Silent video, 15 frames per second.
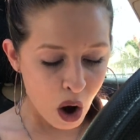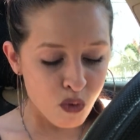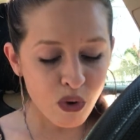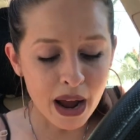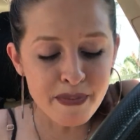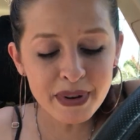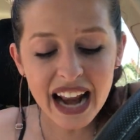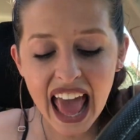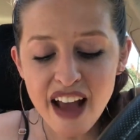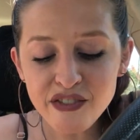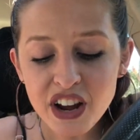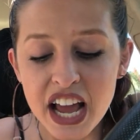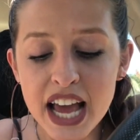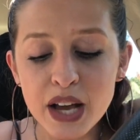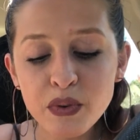Right, but every,
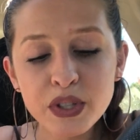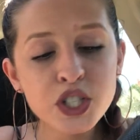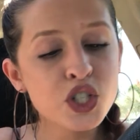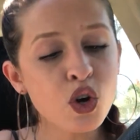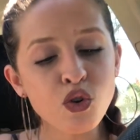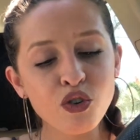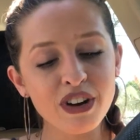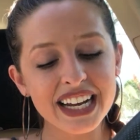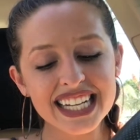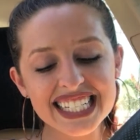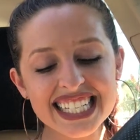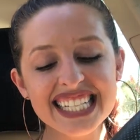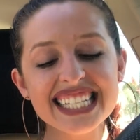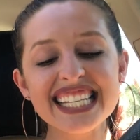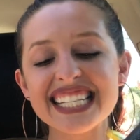what's so crazy
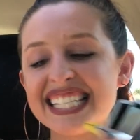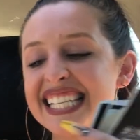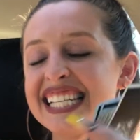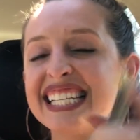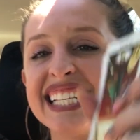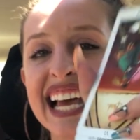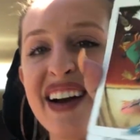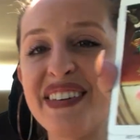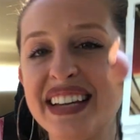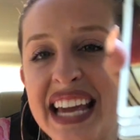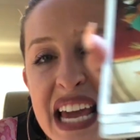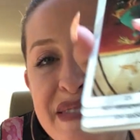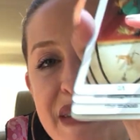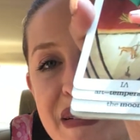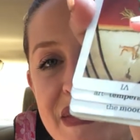is, is this is how it
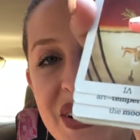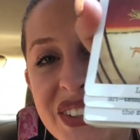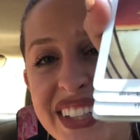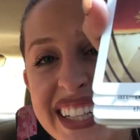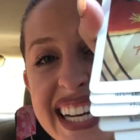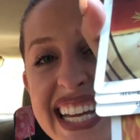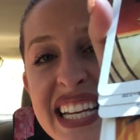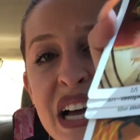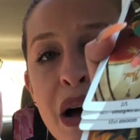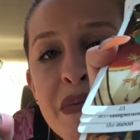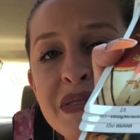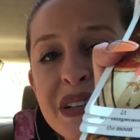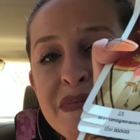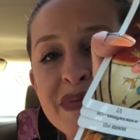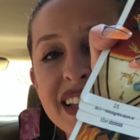came up. Hold on, it
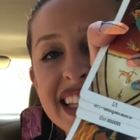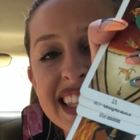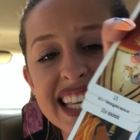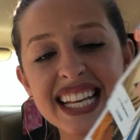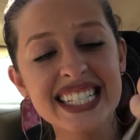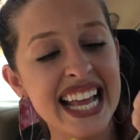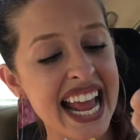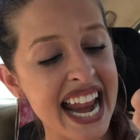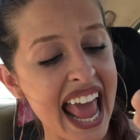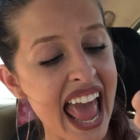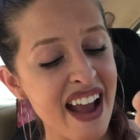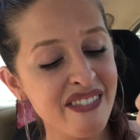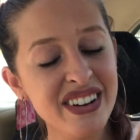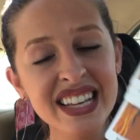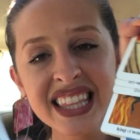comes up like this and
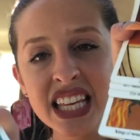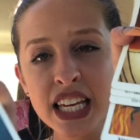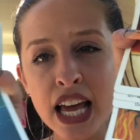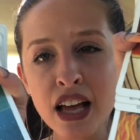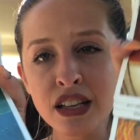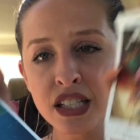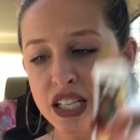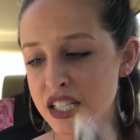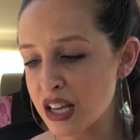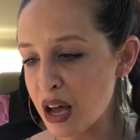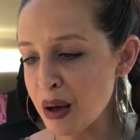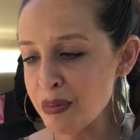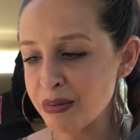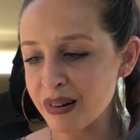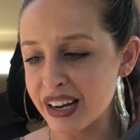everything else is
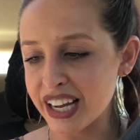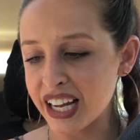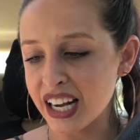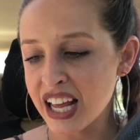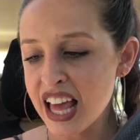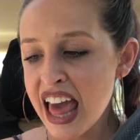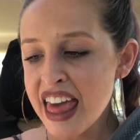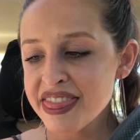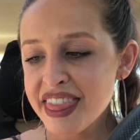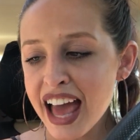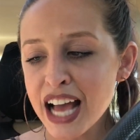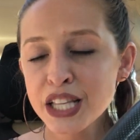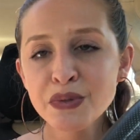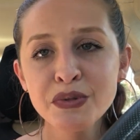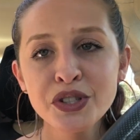upright.
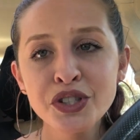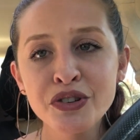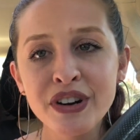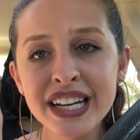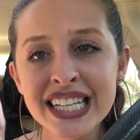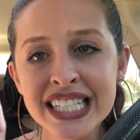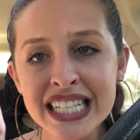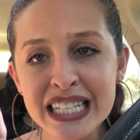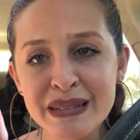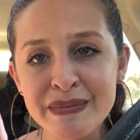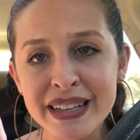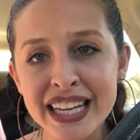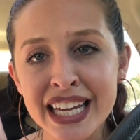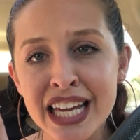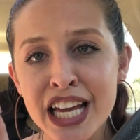That's what's crazy to
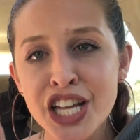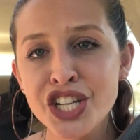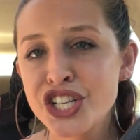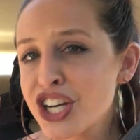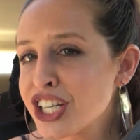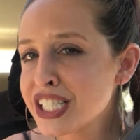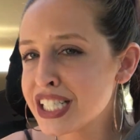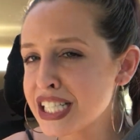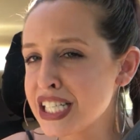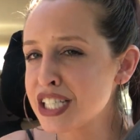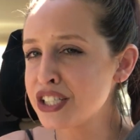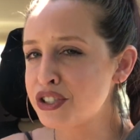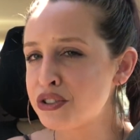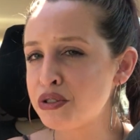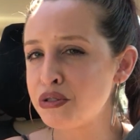me. Just
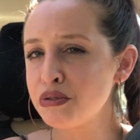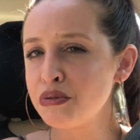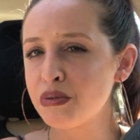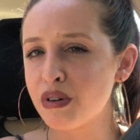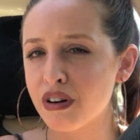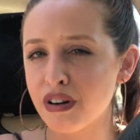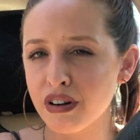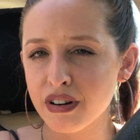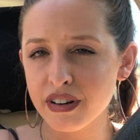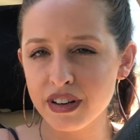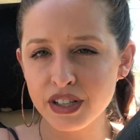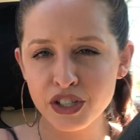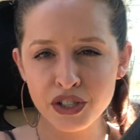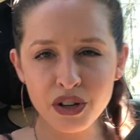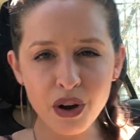these two are
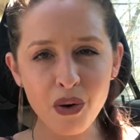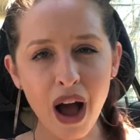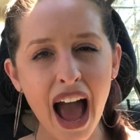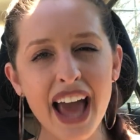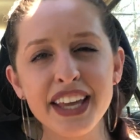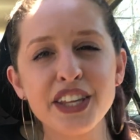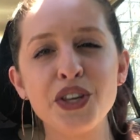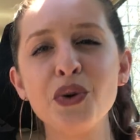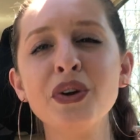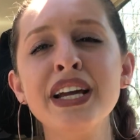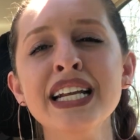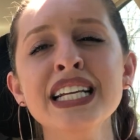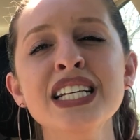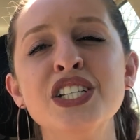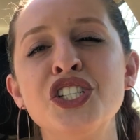so, I, you're
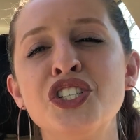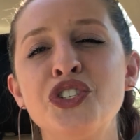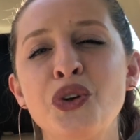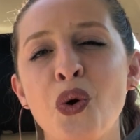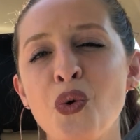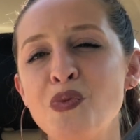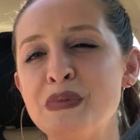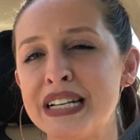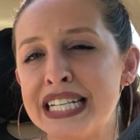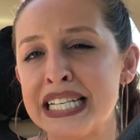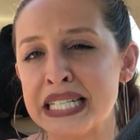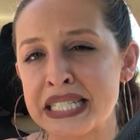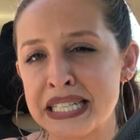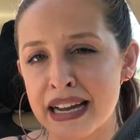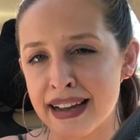getting so many
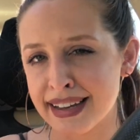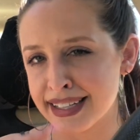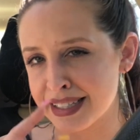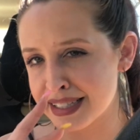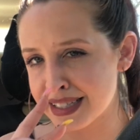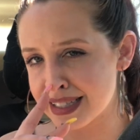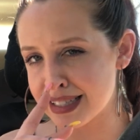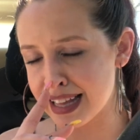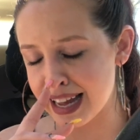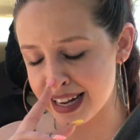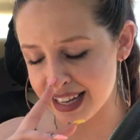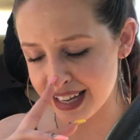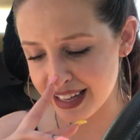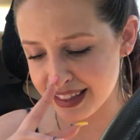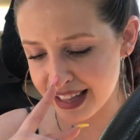signs that
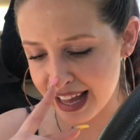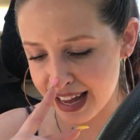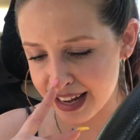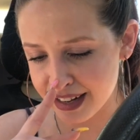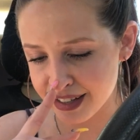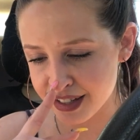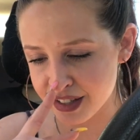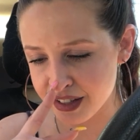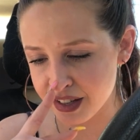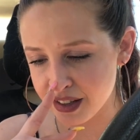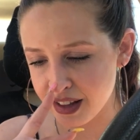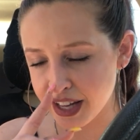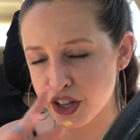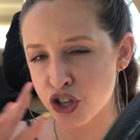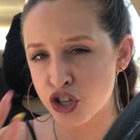it, that to
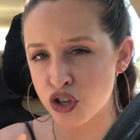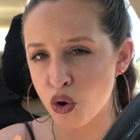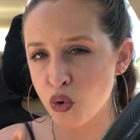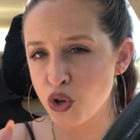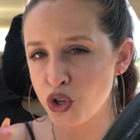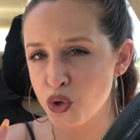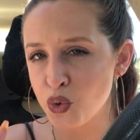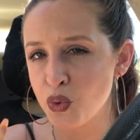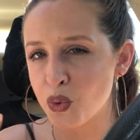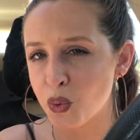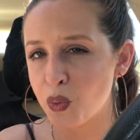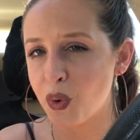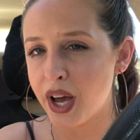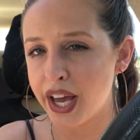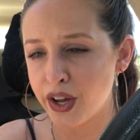like show you the
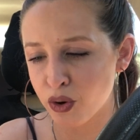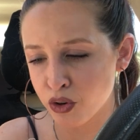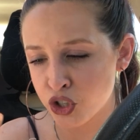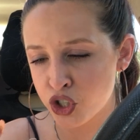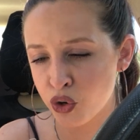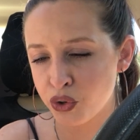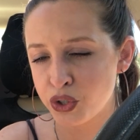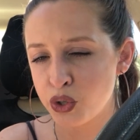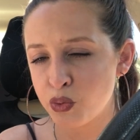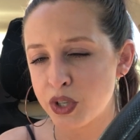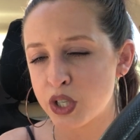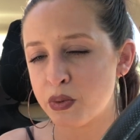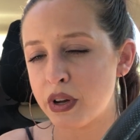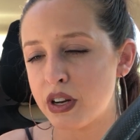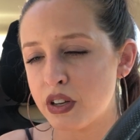way or show you
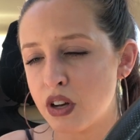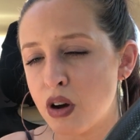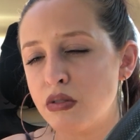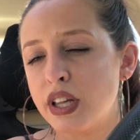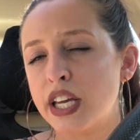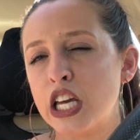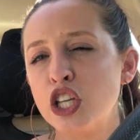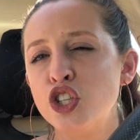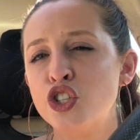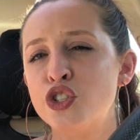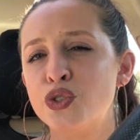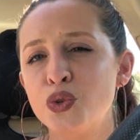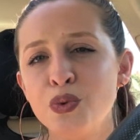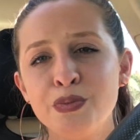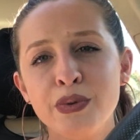which way to go. Like it's
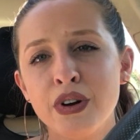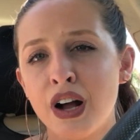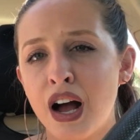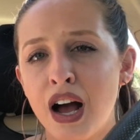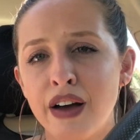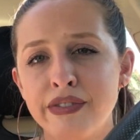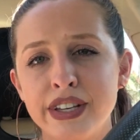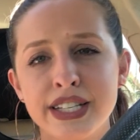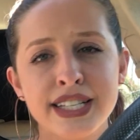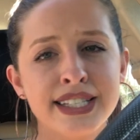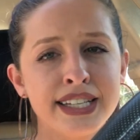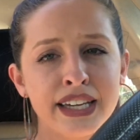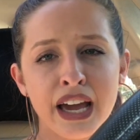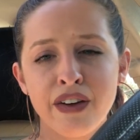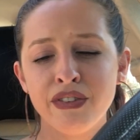super obvious. It's
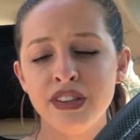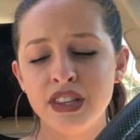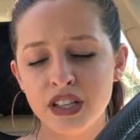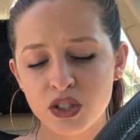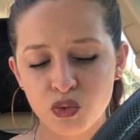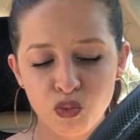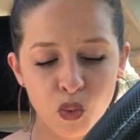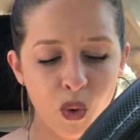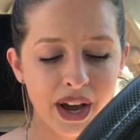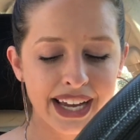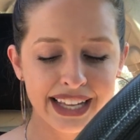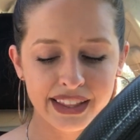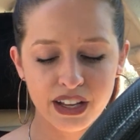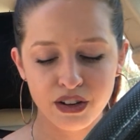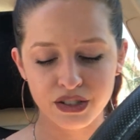like everything's white
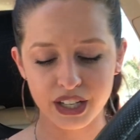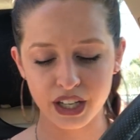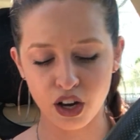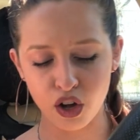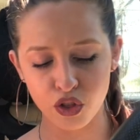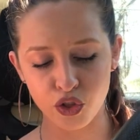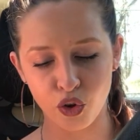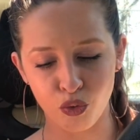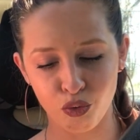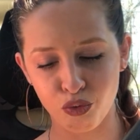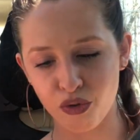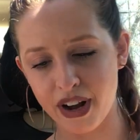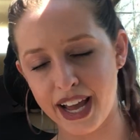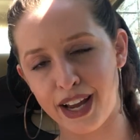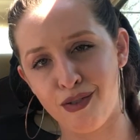and there's like the
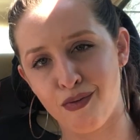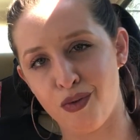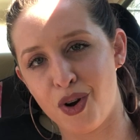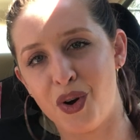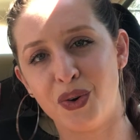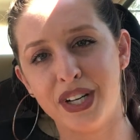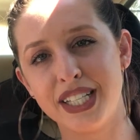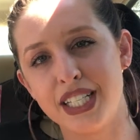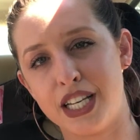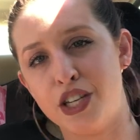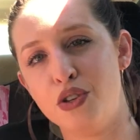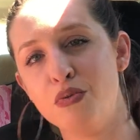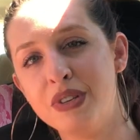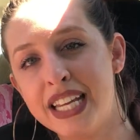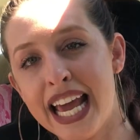red road. It's like
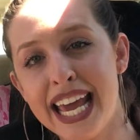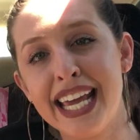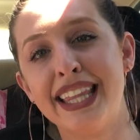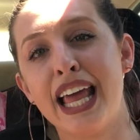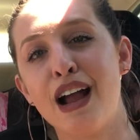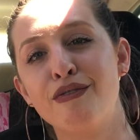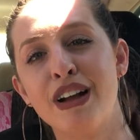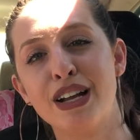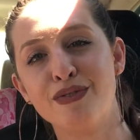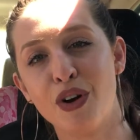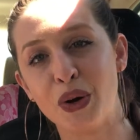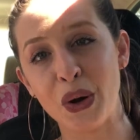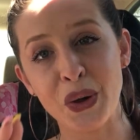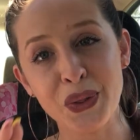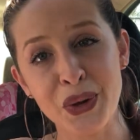you take that red
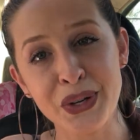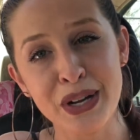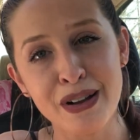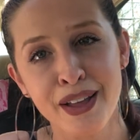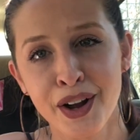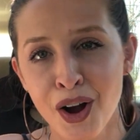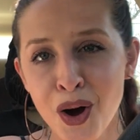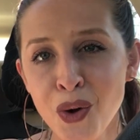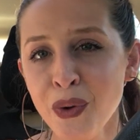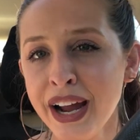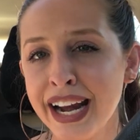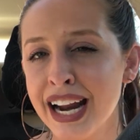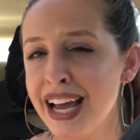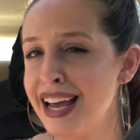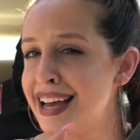road. Although you're like, oh
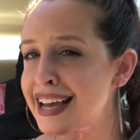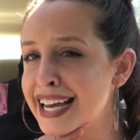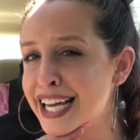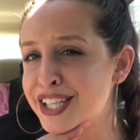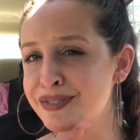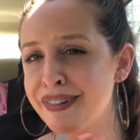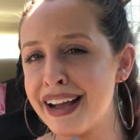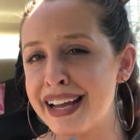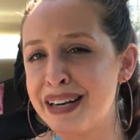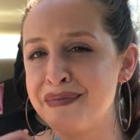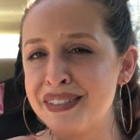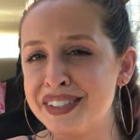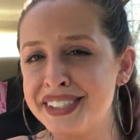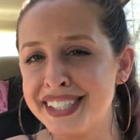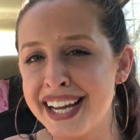wait, it's red. I'm a
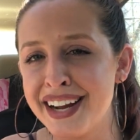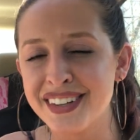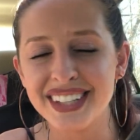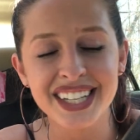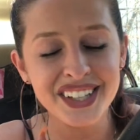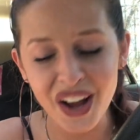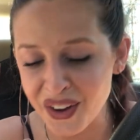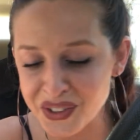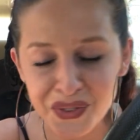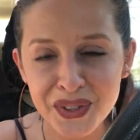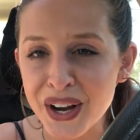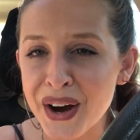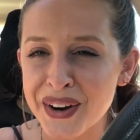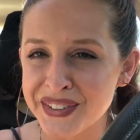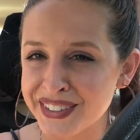little scared. Like no, you
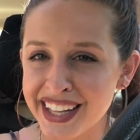go.